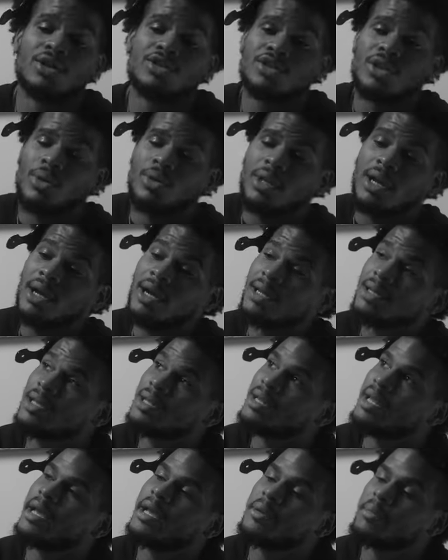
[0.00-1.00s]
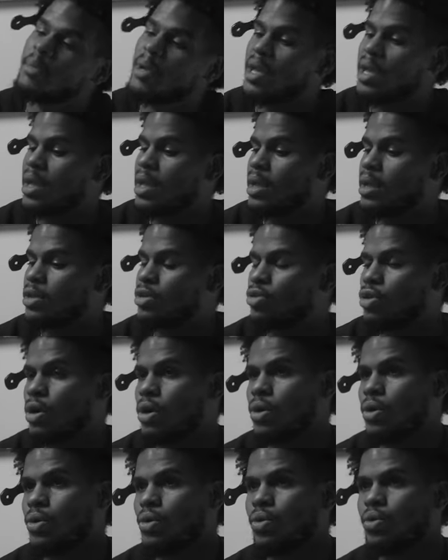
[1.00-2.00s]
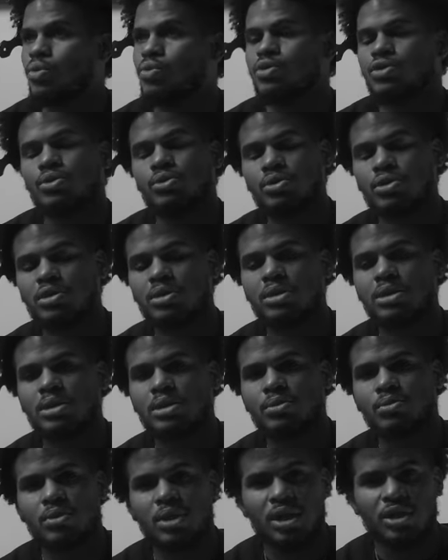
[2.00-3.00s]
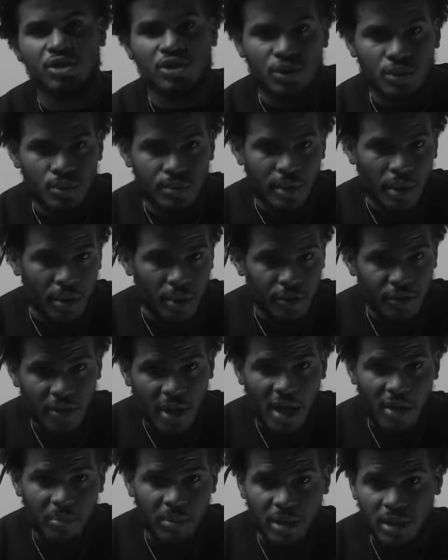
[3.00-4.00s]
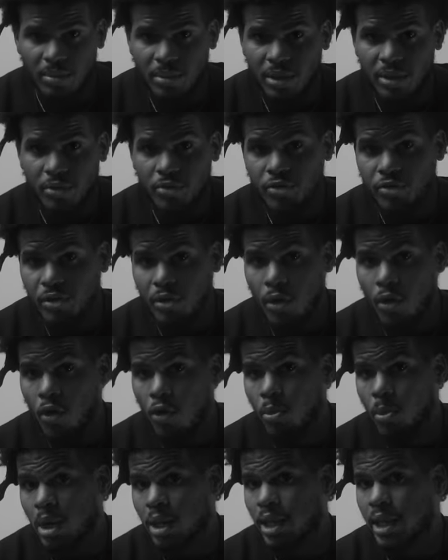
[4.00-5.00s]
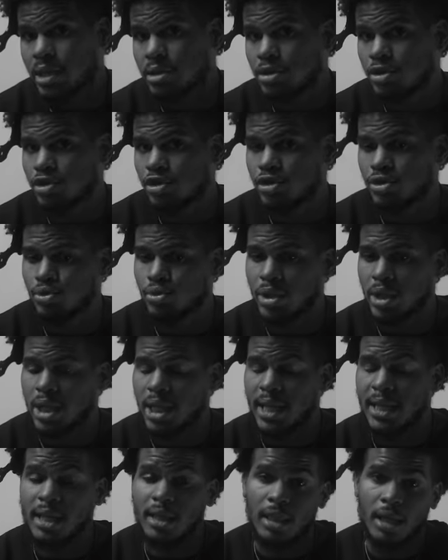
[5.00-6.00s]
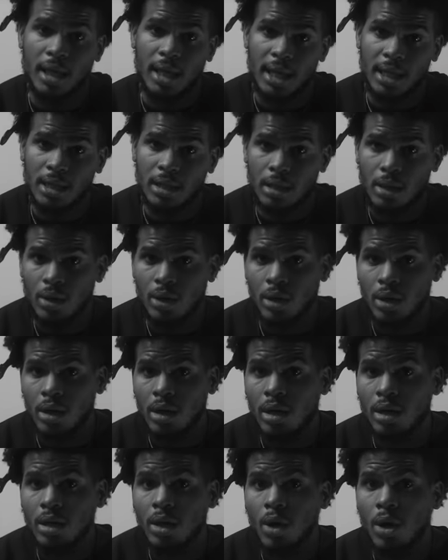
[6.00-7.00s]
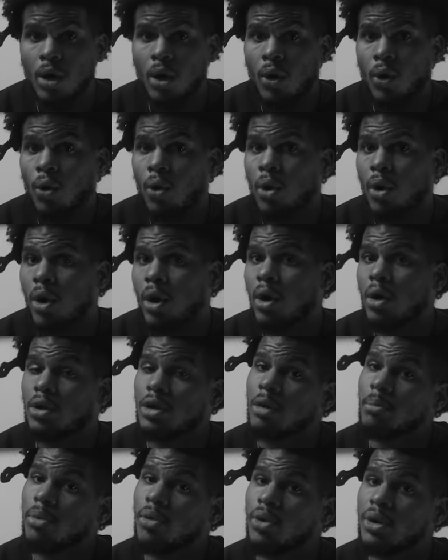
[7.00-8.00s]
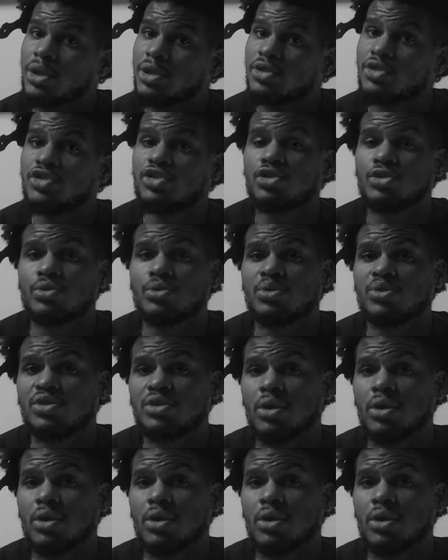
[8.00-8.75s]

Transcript: So the other day, man, you know, usually when I shoot 35 millimeter film, I like to shoot it either analog or on a point and shoot.